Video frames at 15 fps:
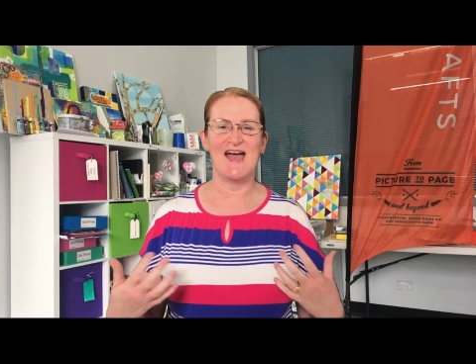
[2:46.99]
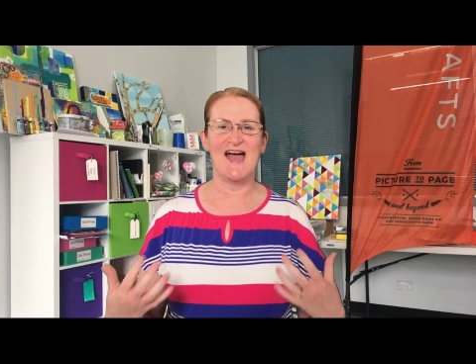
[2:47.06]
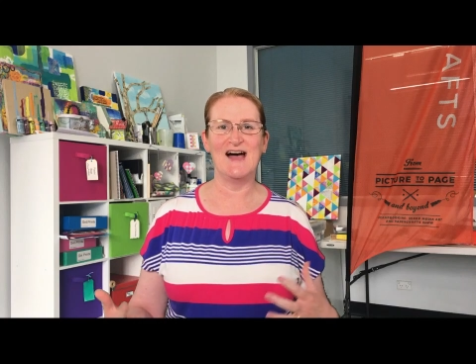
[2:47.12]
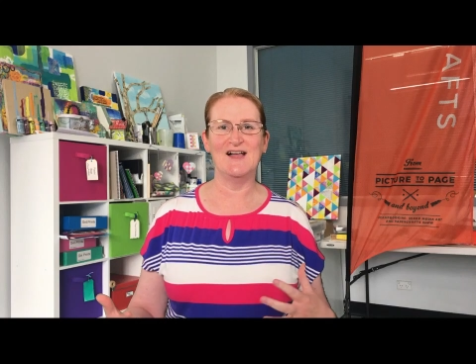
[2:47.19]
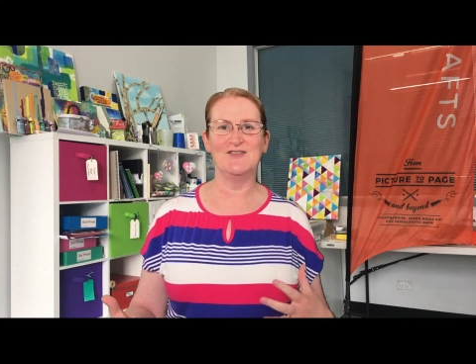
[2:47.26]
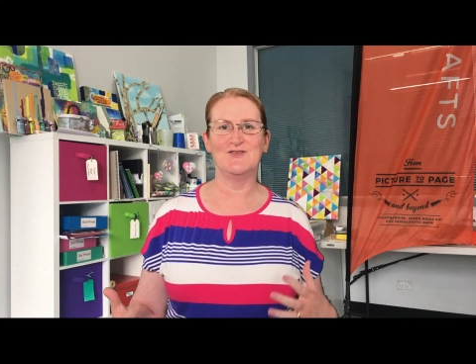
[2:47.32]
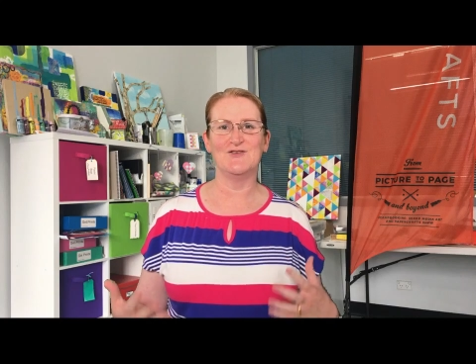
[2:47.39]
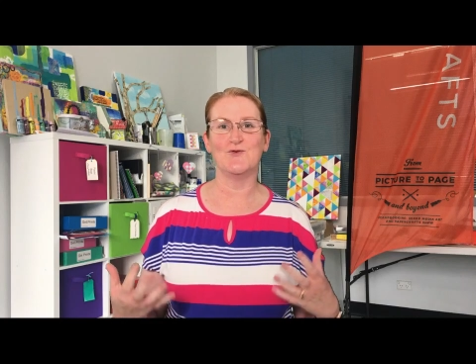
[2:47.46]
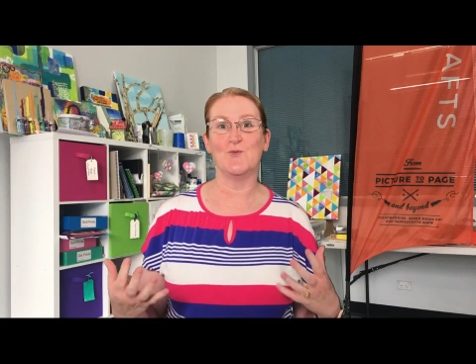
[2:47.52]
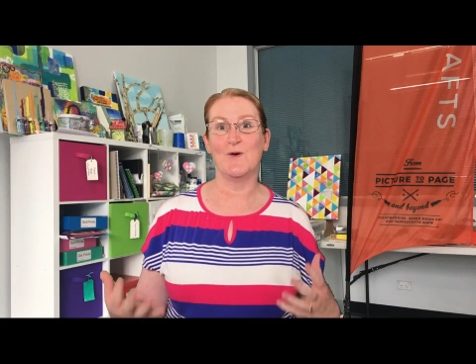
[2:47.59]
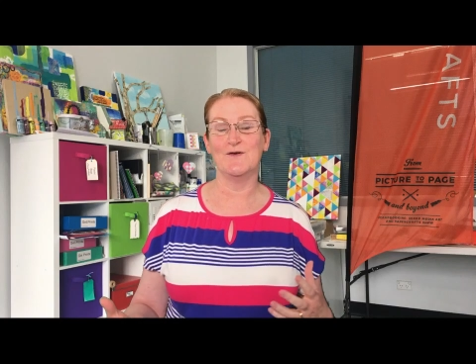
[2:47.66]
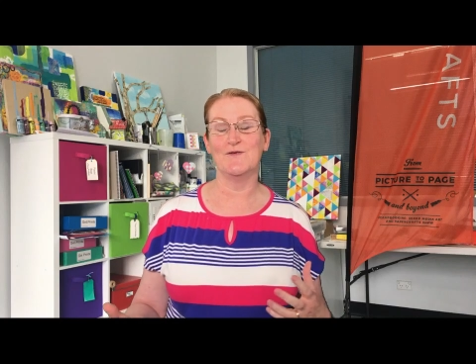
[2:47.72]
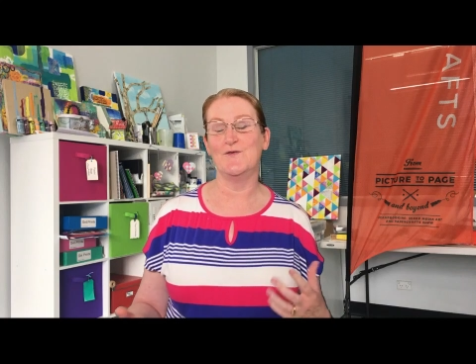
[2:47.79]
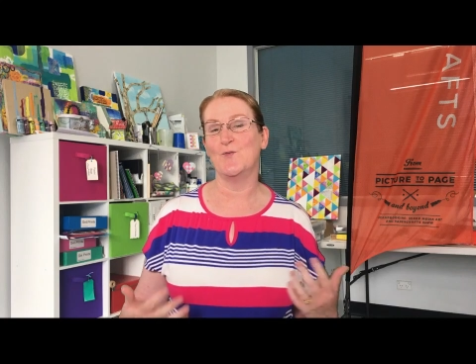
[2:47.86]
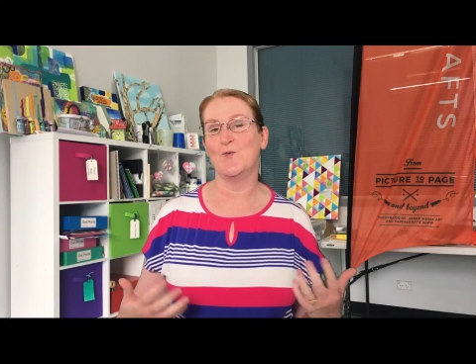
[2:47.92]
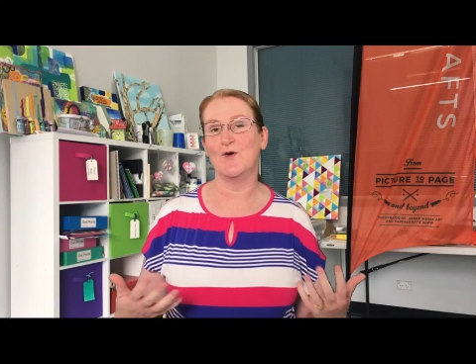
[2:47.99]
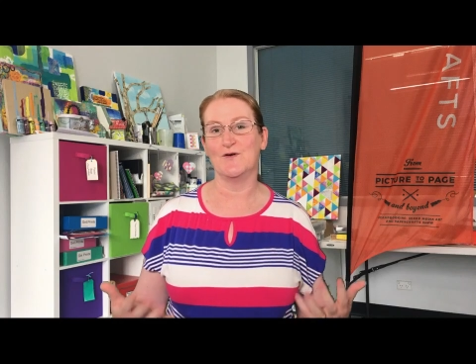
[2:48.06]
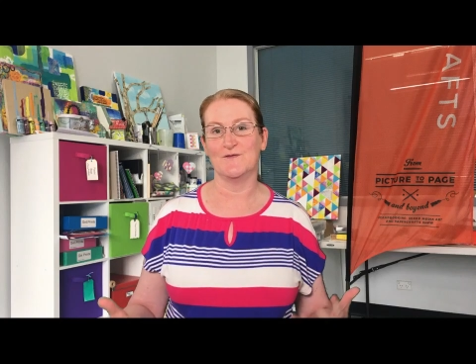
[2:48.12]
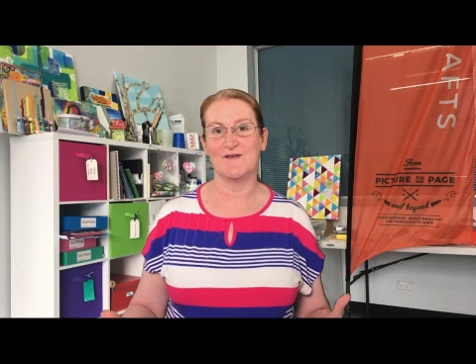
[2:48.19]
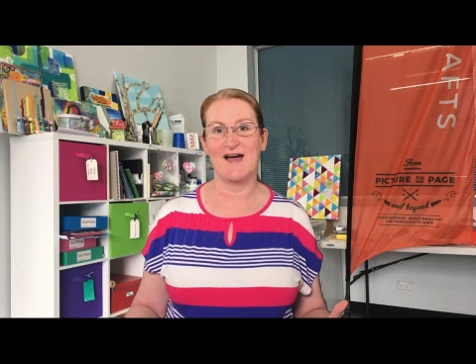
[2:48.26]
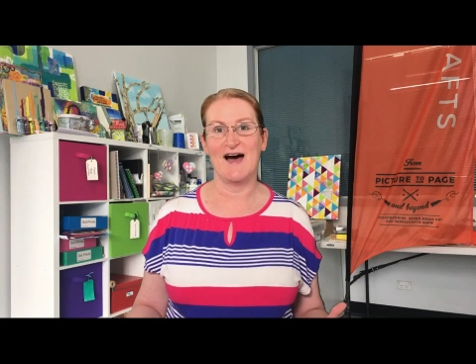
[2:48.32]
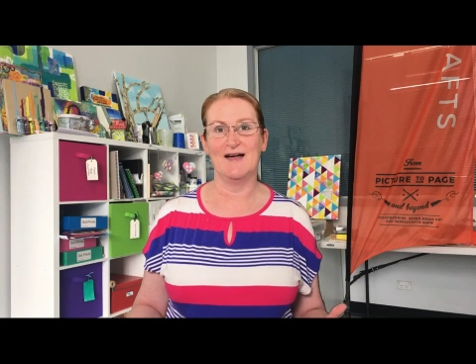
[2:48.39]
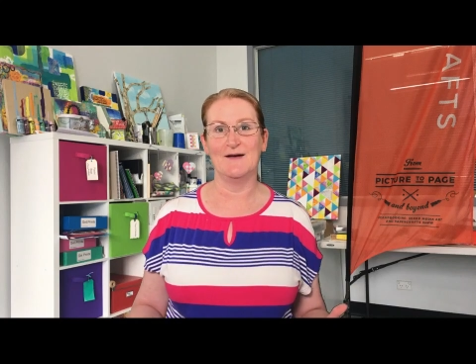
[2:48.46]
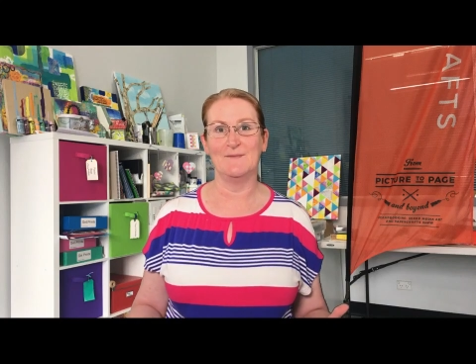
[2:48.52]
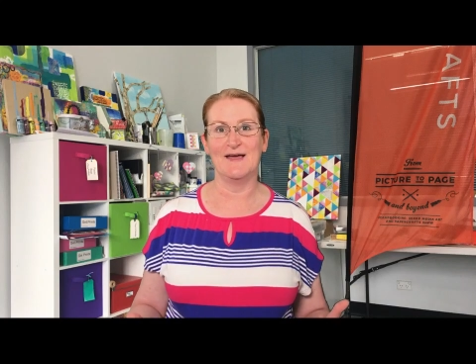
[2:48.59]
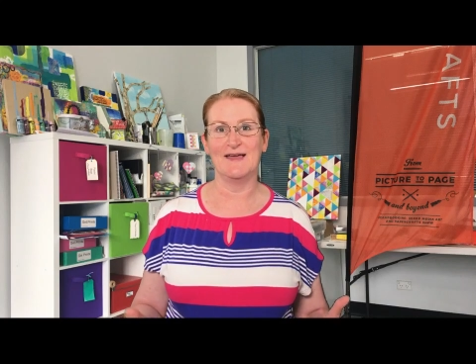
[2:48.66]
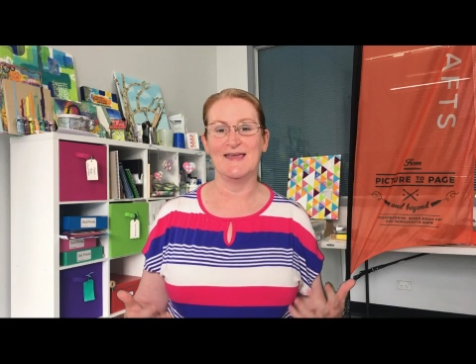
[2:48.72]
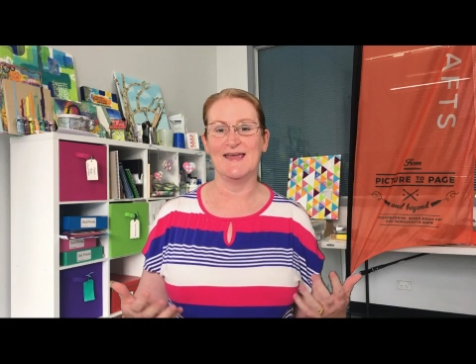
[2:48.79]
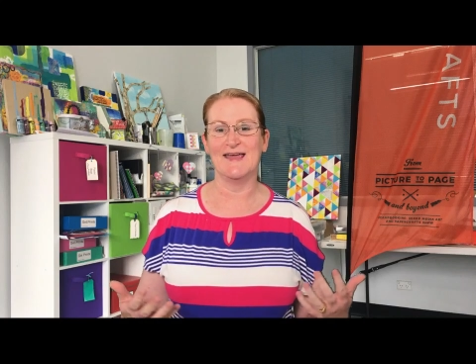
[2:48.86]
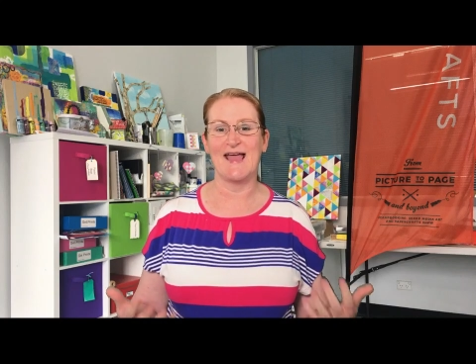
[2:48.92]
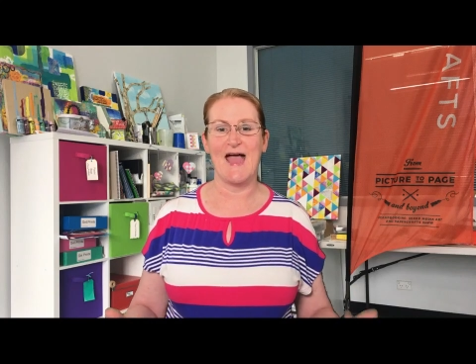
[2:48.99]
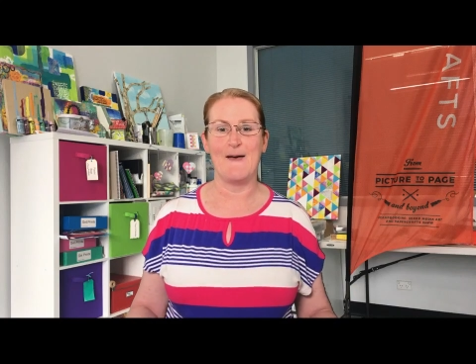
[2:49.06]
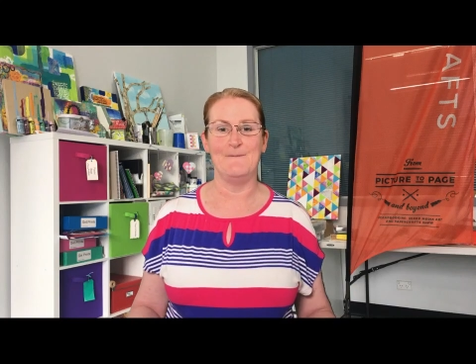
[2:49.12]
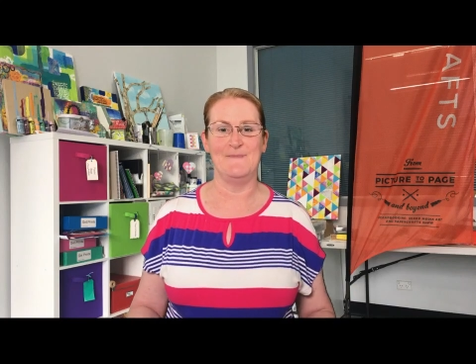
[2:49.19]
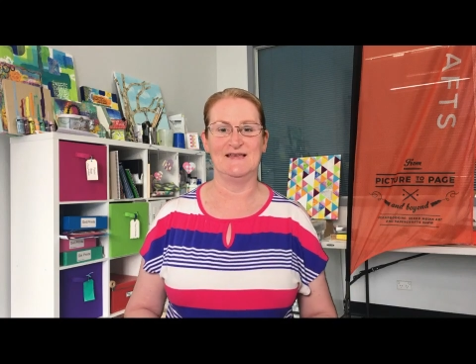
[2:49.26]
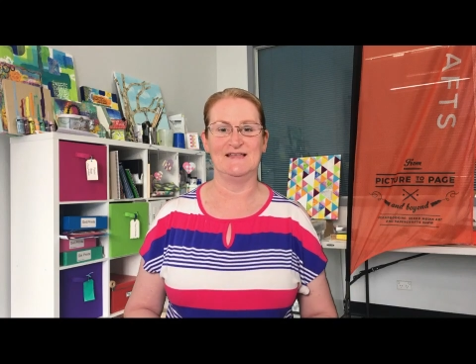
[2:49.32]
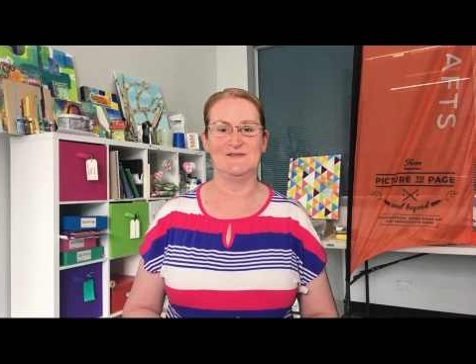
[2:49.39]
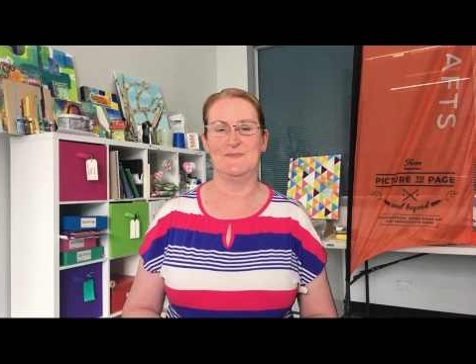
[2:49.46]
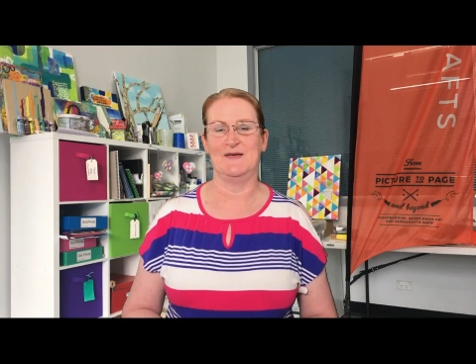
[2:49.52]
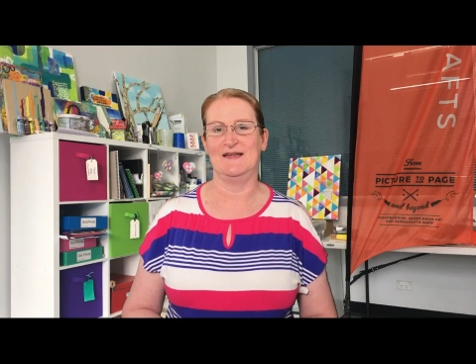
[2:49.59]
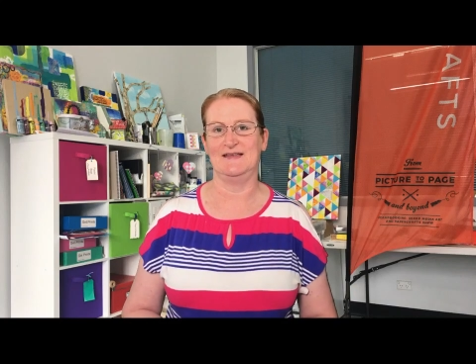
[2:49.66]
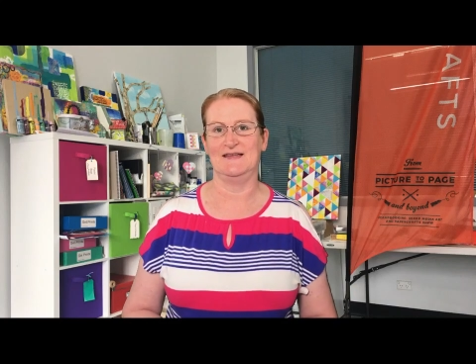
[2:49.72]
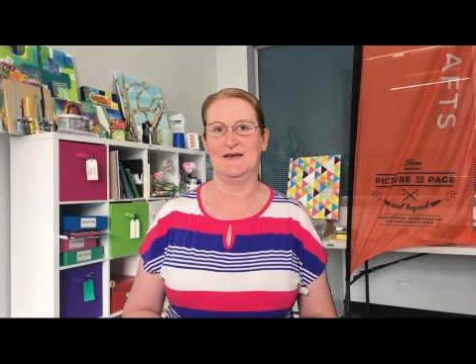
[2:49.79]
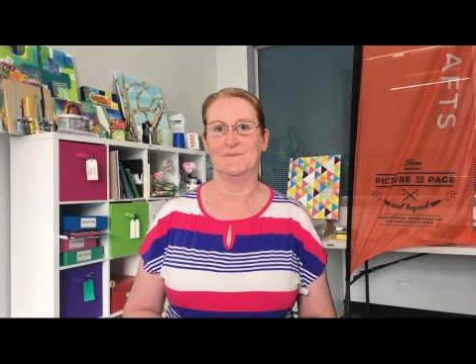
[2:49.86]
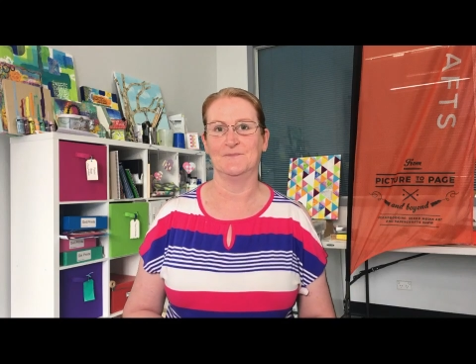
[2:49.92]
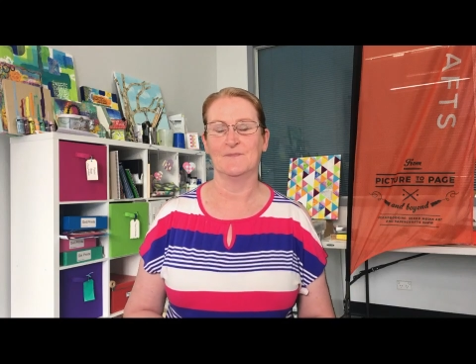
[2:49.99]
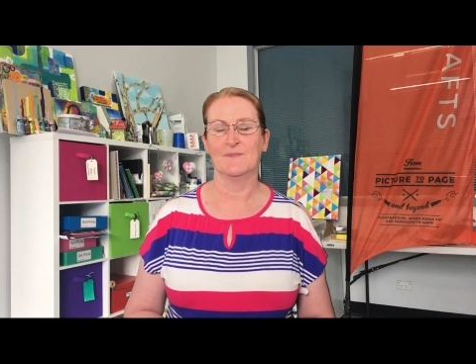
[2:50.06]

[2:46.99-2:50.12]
out into the wonderful world of card making and mixed media.